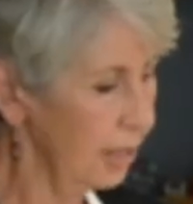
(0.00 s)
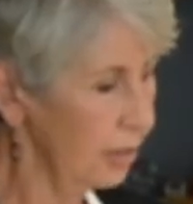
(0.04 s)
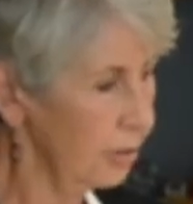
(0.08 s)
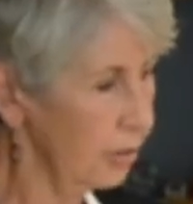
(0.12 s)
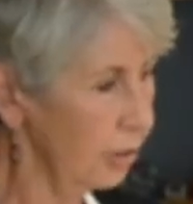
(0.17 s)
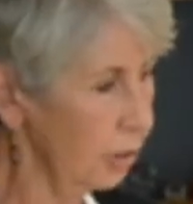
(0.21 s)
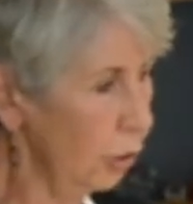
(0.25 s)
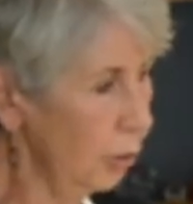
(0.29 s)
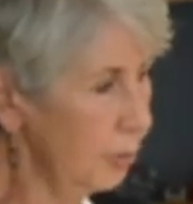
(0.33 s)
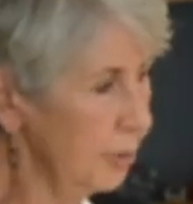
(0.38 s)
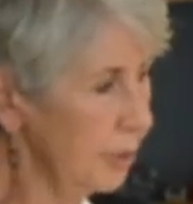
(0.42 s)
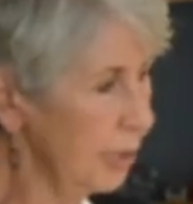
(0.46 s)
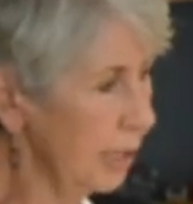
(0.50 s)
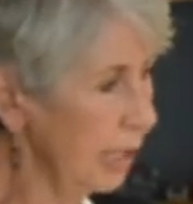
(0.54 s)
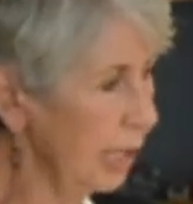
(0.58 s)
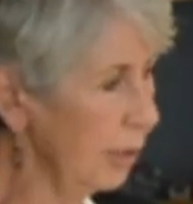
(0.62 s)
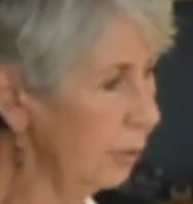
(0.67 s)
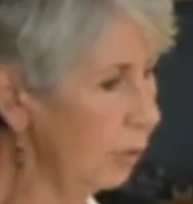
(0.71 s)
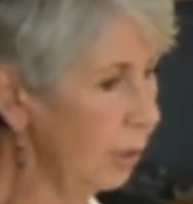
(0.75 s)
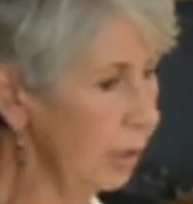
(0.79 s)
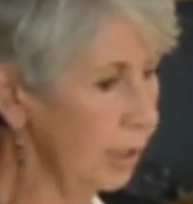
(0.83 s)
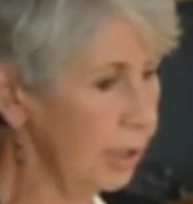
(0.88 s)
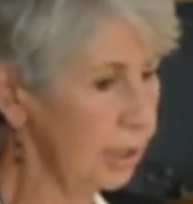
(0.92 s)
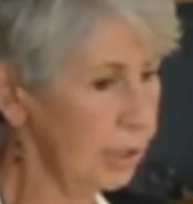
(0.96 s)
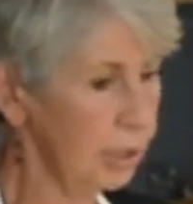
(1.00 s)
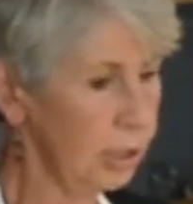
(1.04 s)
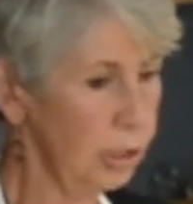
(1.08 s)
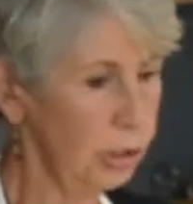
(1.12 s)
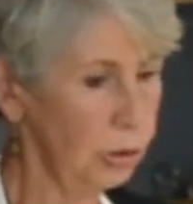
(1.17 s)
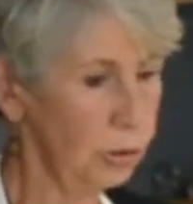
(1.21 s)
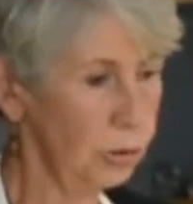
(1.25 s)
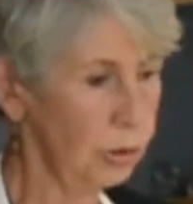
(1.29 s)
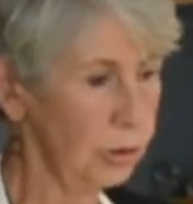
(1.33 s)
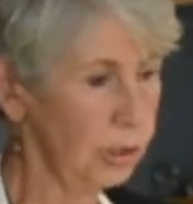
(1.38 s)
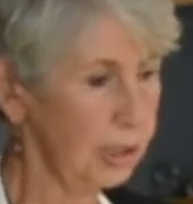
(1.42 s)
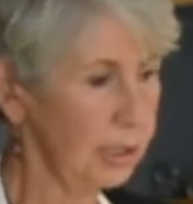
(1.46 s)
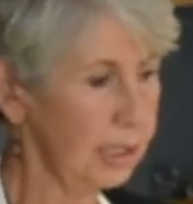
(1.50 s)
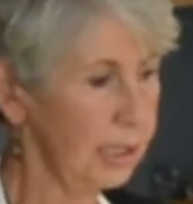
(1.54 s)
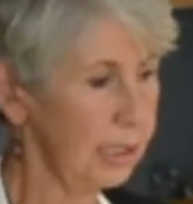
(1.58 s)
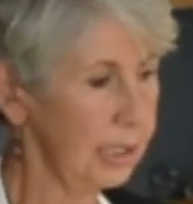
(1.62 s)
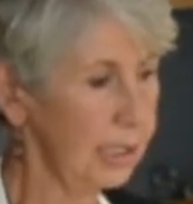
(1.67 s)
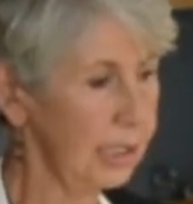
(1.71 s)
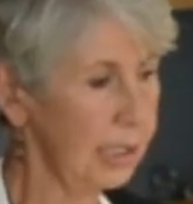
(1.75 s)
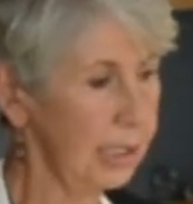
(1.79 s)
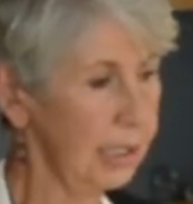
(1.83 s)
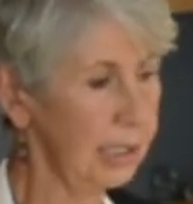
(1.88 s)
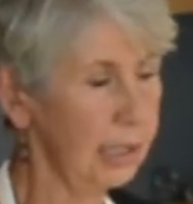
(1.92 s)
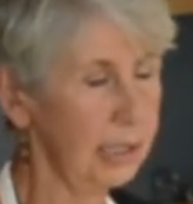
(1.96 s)
The herbs that I wanted to use
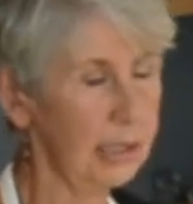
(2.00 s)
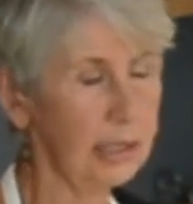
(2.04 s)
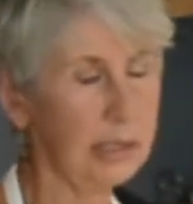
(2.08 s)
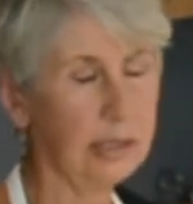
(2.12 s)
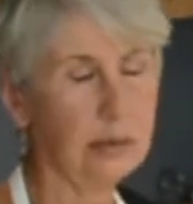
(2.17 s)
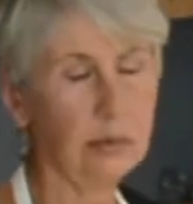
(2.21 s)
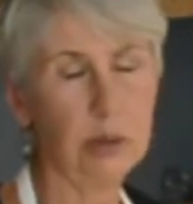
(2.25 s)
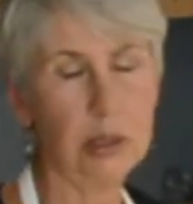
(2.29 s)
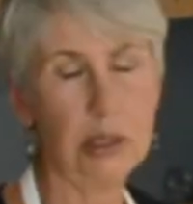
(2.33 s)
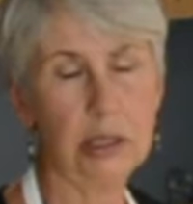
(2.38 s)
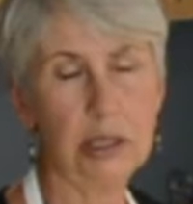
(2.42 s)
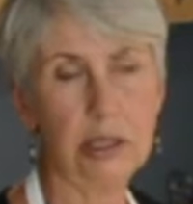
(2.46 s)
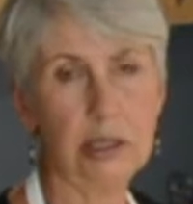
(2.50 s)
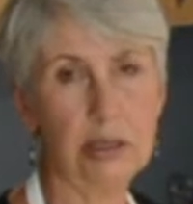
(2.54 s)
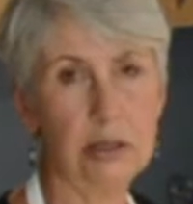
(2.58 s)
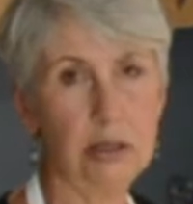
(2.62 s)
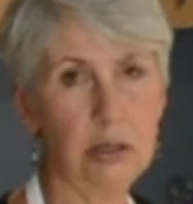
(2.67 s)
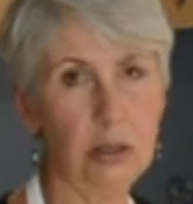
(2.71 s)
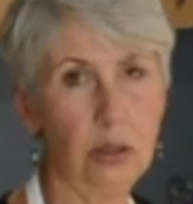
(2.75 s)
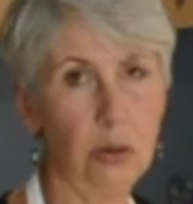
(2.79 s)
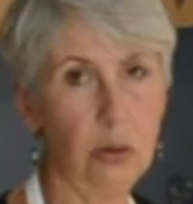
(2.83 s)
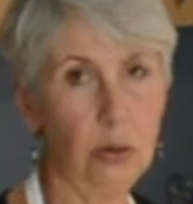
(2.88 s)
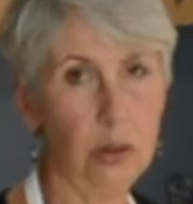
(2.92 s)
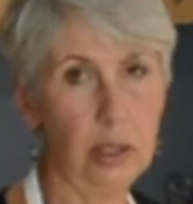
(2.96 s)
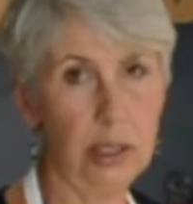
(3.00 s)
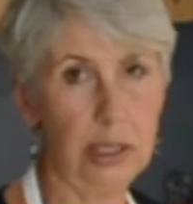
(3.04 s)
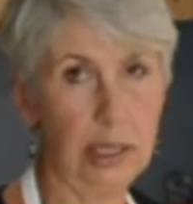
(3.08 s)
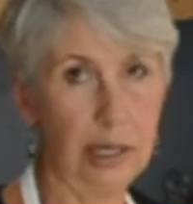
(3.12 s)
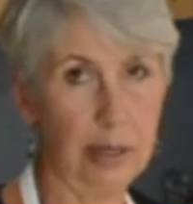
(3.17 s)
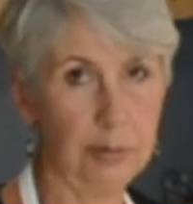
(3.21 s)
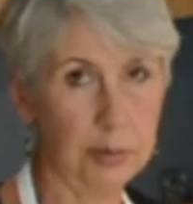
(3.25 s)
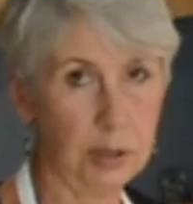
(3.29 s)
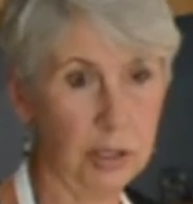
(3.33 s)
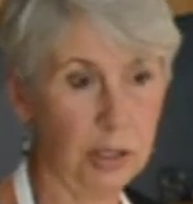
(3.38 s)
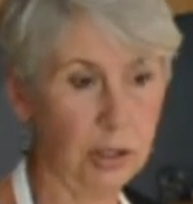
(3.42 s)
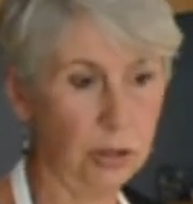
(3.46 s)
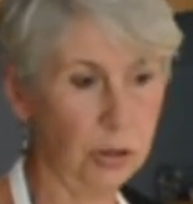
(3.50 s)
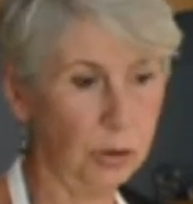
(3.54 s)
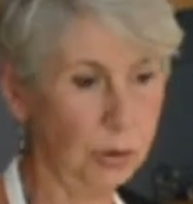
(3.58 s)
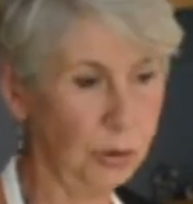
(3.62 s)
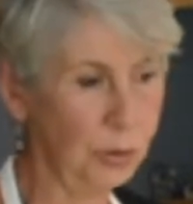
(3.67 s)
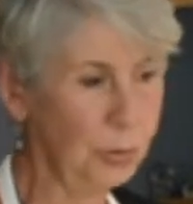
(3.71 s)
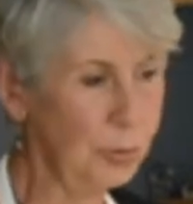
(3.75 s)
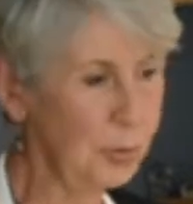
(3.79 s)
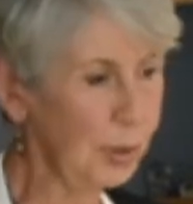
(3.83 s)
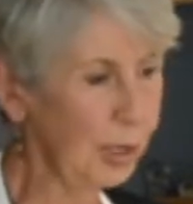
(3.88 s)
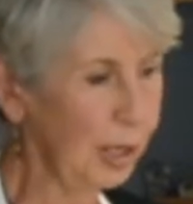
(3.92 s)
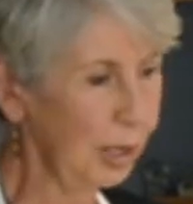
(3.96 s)
today is really totally up to
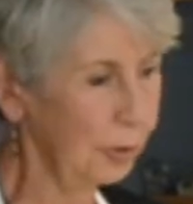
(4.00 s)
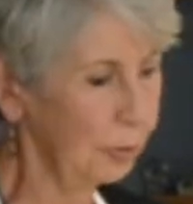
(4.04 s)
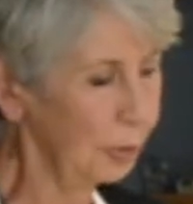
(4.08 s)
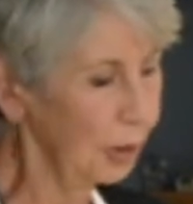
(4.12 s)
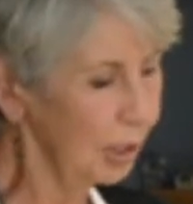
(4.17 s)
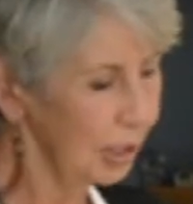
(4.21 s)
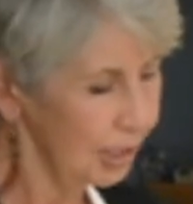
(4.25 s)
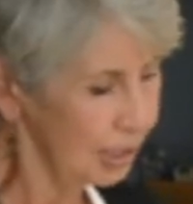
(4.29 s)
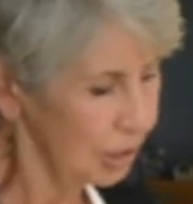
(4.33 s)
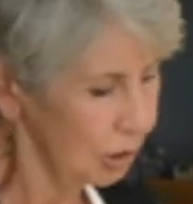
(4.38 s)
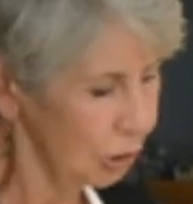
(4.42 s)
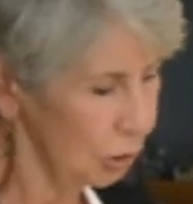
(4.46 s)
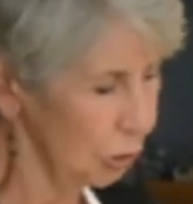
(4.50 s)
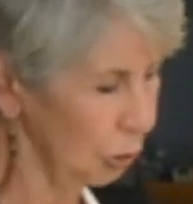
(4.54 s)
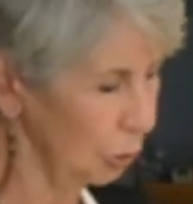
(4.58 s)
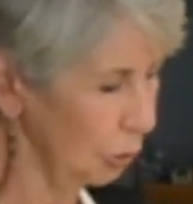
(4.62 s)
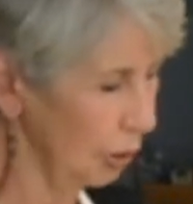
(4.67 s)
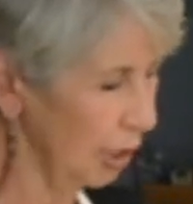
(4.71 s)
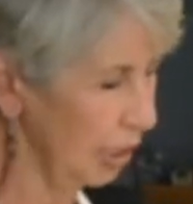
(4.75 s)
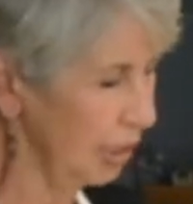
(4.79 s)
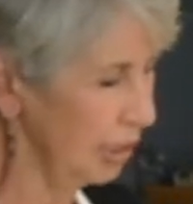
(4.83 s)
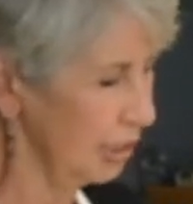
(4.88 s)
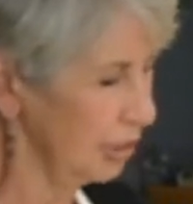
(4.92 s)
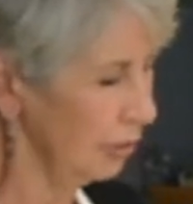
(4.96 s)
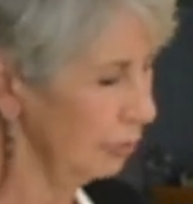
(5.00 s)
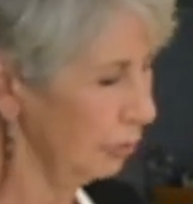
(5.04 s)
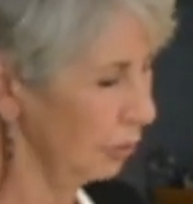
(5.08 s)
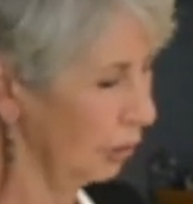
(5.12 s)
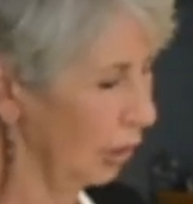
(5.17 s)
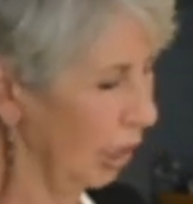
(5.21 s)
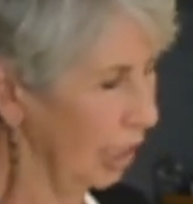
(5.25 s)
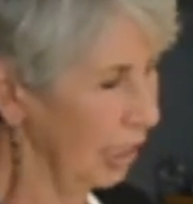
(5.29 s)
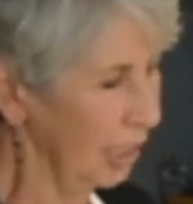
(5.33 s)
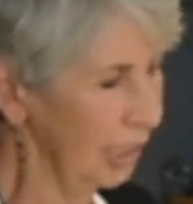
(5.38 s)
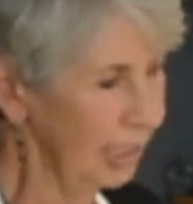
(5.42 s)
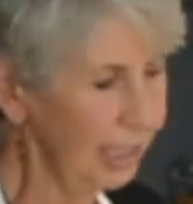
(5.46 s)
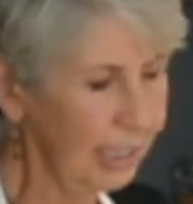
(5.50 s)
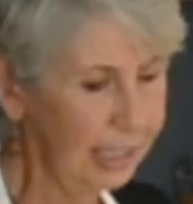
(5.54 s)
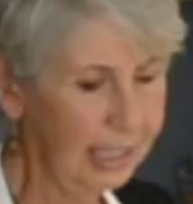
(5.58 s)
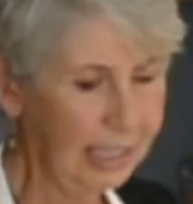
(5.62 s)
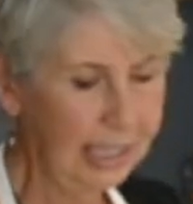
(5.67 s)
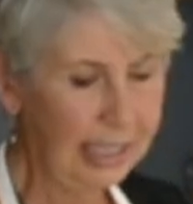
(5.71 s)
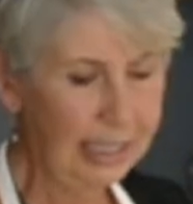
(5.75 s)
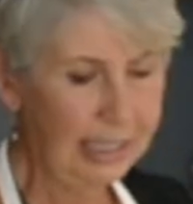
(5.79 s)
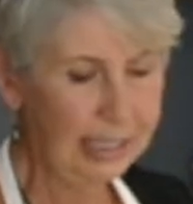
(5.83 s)
you, but I wanted to showcase a variety.